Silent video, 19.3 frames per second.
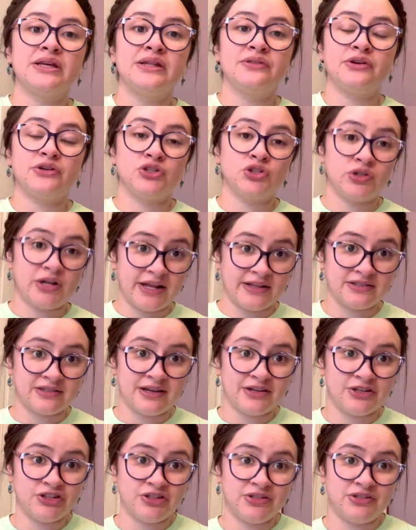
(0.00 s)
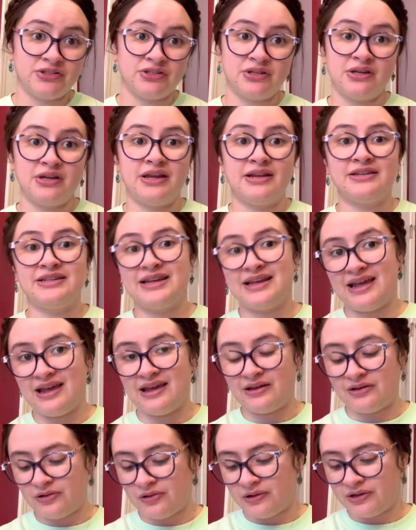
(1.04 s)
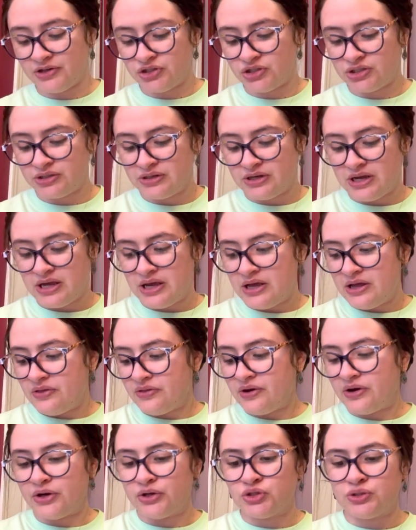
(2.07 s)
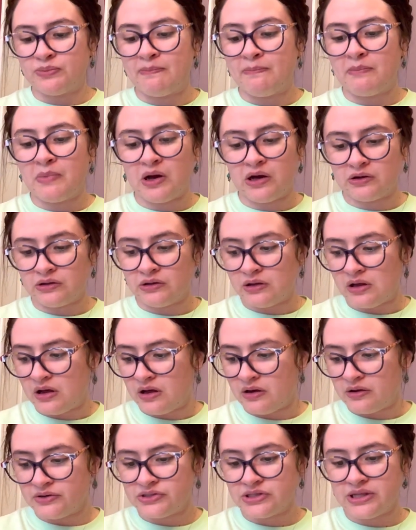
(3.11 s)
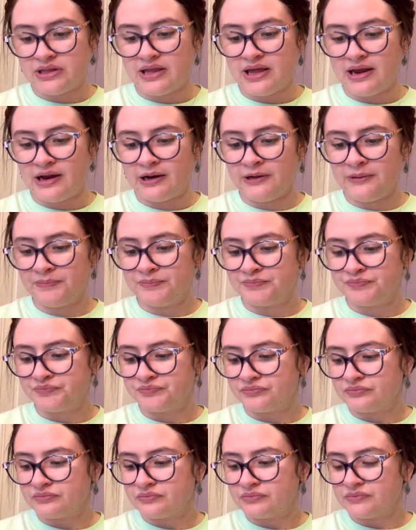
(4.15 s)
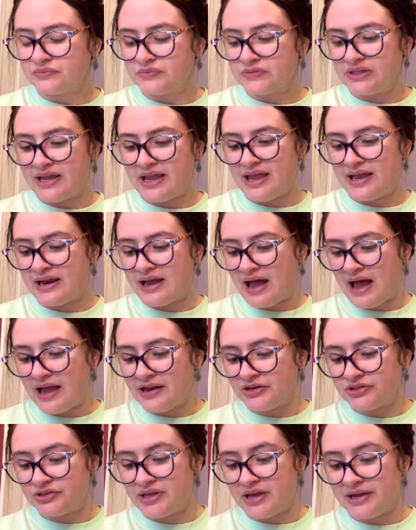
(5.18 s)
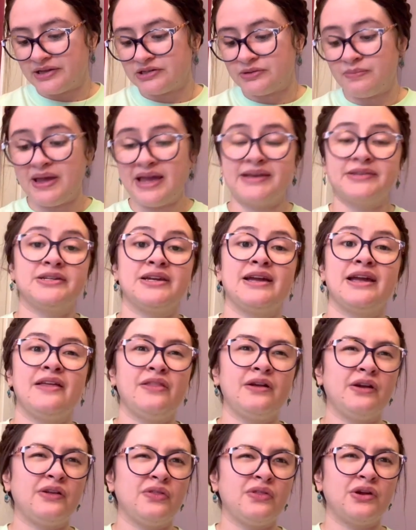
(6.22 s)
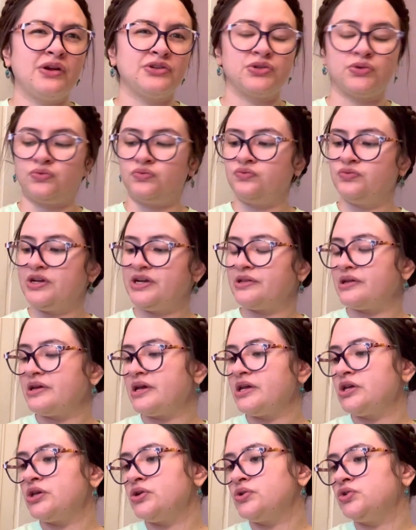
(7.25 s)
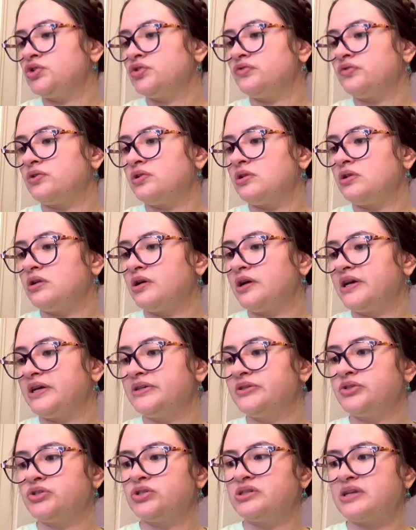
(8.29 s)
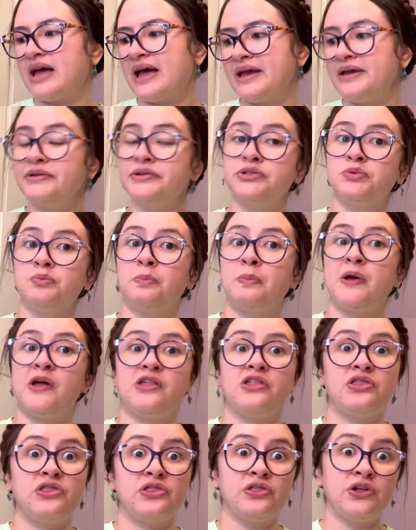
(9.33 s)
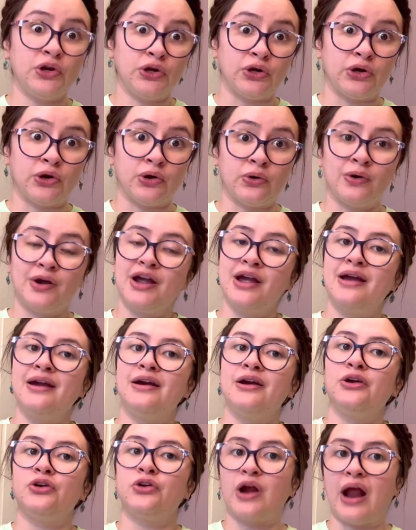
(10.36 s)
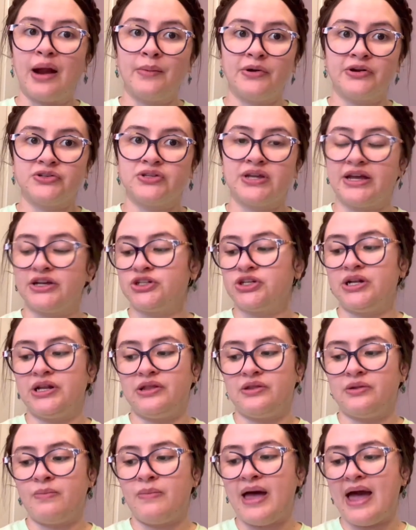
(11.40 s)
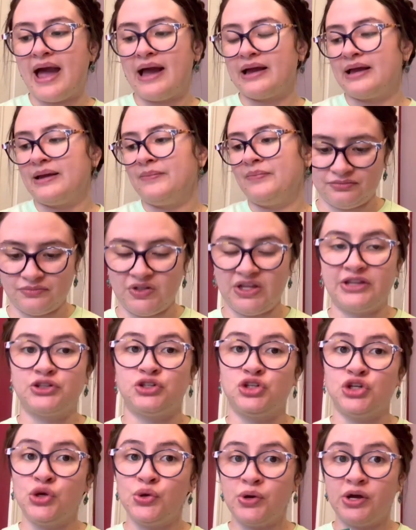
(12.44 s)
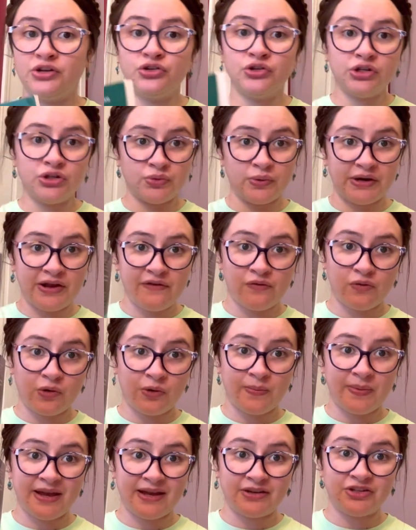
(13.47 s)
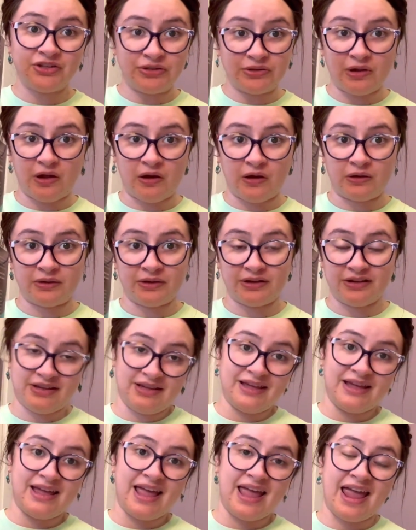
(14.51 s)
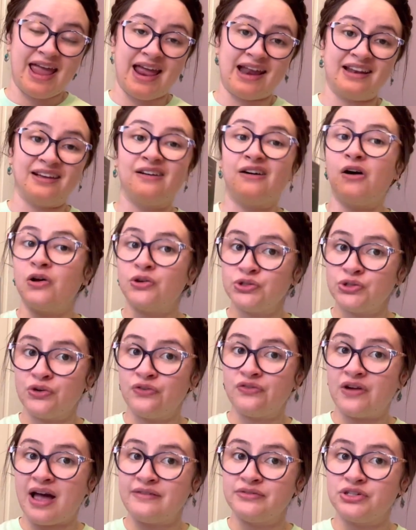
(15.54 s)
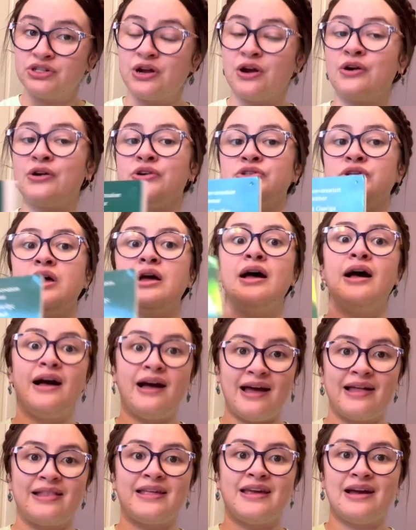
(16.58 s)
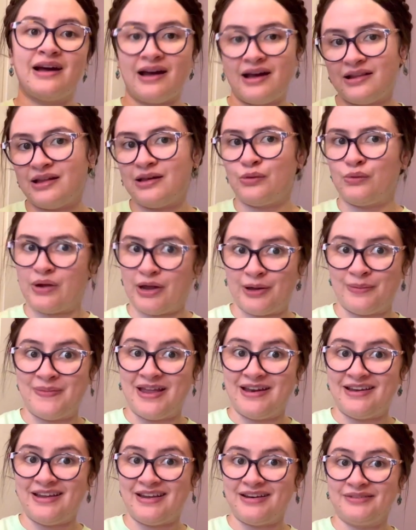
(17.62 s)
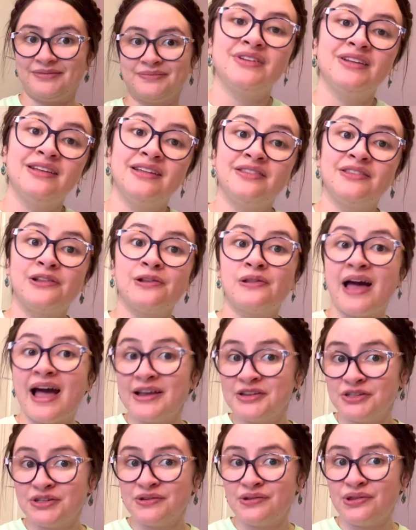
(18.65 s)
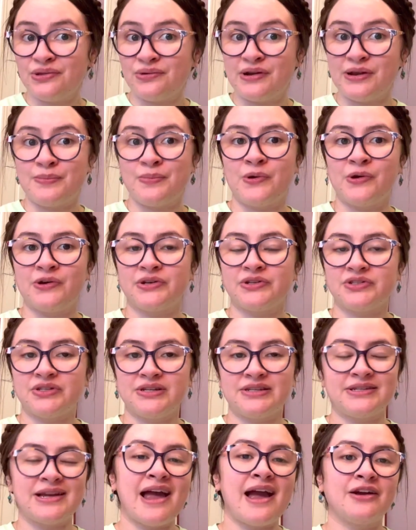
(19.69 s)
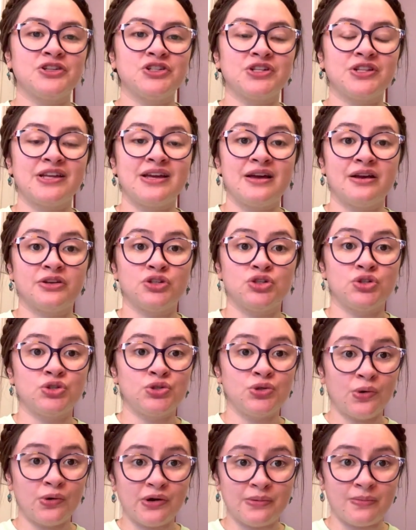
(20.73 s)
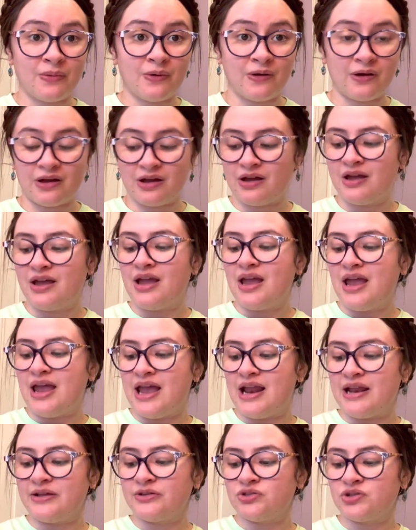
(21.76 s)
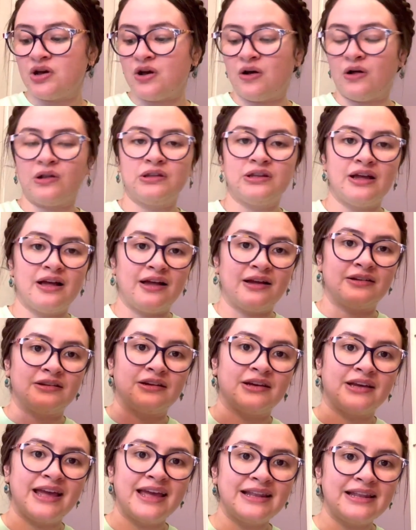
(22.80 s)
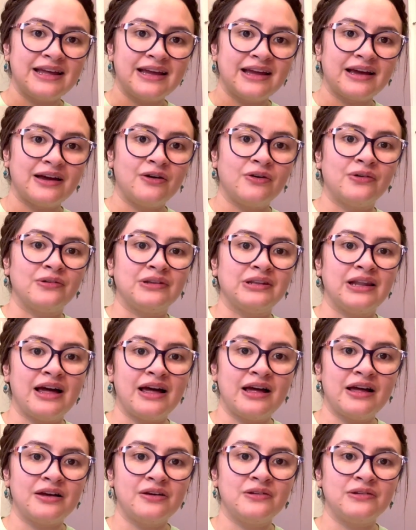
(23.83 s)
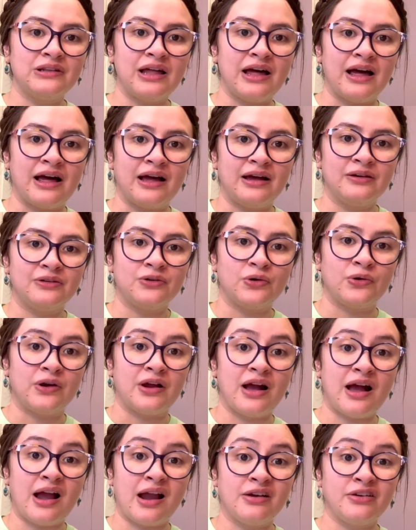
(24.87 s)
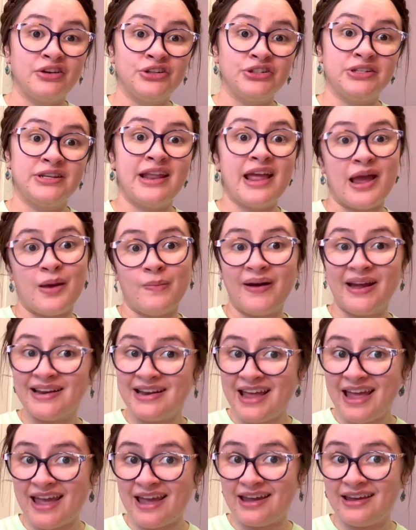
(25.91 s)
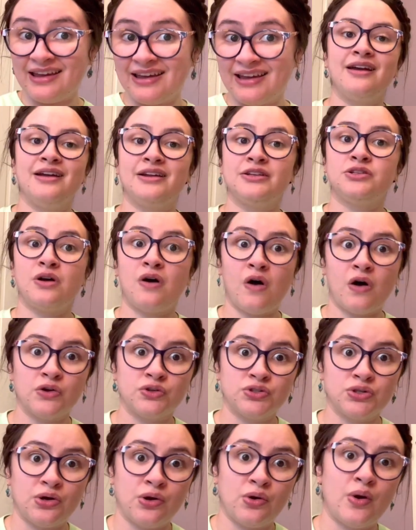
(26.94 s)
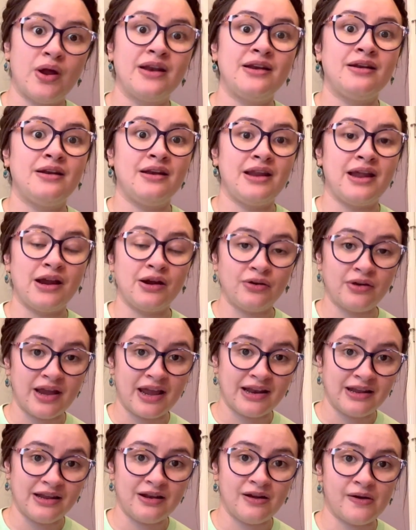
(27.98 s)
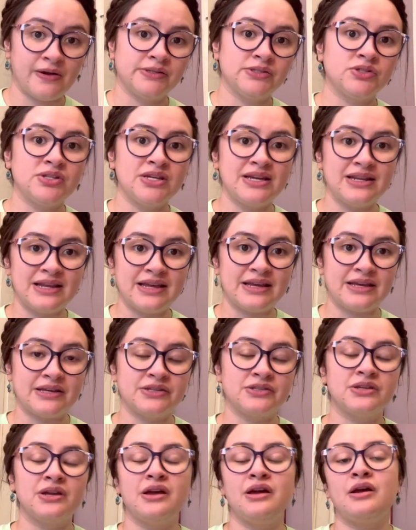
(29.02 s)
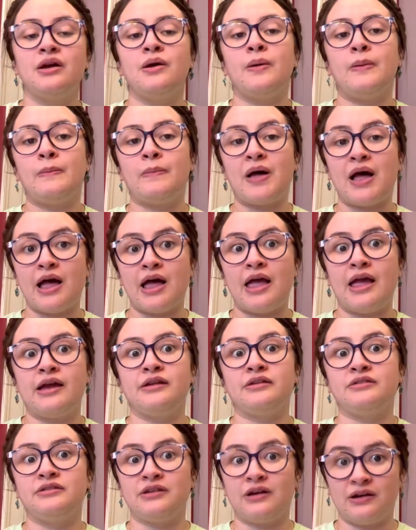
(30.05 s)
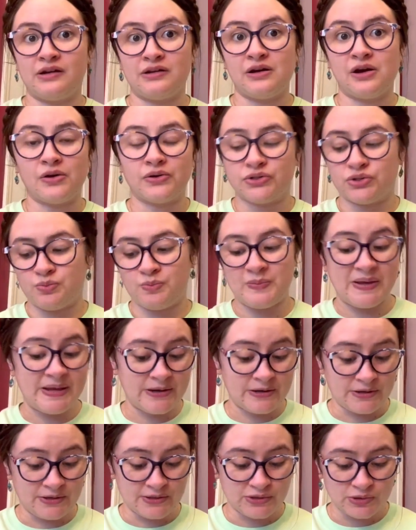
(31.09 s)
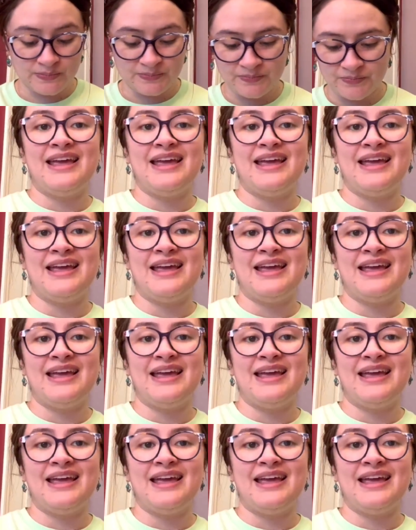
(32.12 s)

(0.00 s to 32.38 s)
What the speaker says: There's translations into English. There's some monologues in there. And I just think it's amazing. And then there's a really useful, concise, but thorough grammar section in the back. It's 224 pages long and also 5 stars. Highly, highly recommend it. The last of the three books is actually a storybook, and it's called An Gaelic Ola Gola, or Irish Day by Day. And it's also narrated on CDs by Donegal speakers.